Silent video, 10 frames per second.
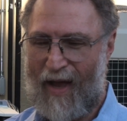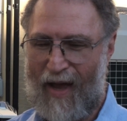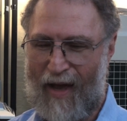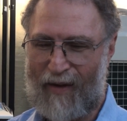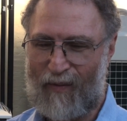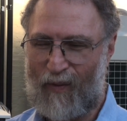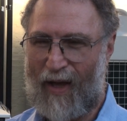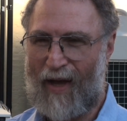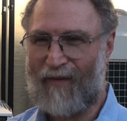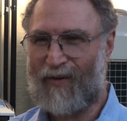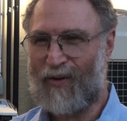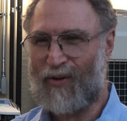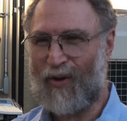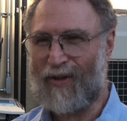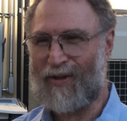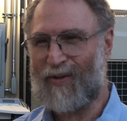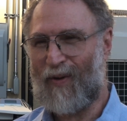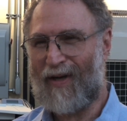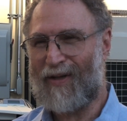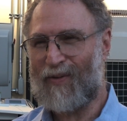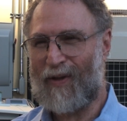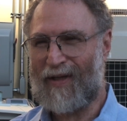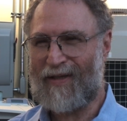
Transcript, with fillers: and we have two choices. One is we can